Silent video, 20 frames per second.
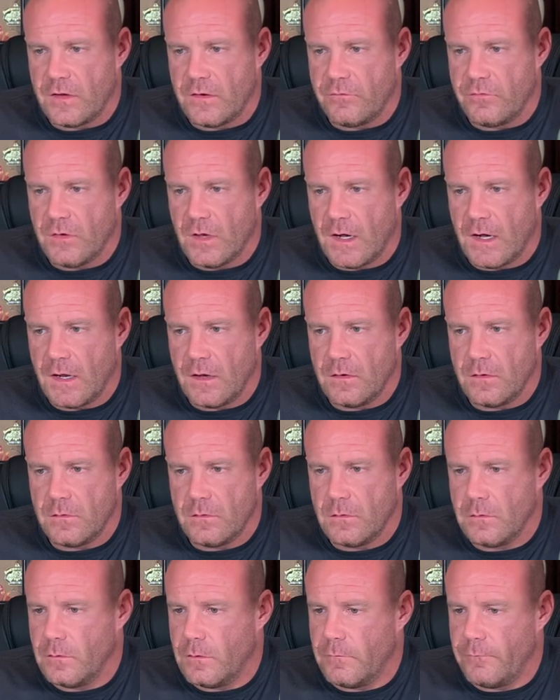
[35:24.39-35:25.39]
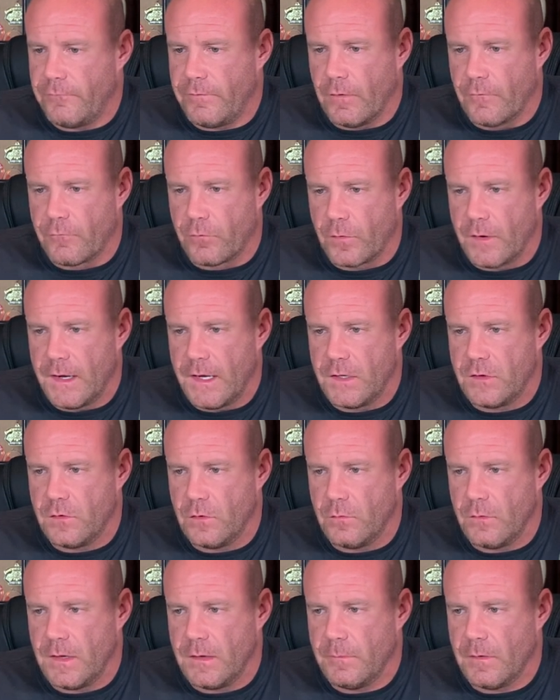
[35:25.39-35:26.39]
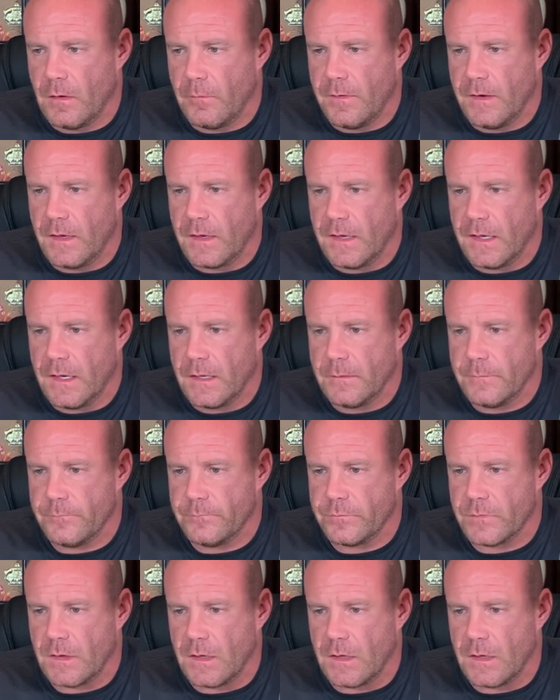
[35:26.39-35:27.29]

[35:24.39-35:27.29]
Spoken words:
If not, feel free to email me again.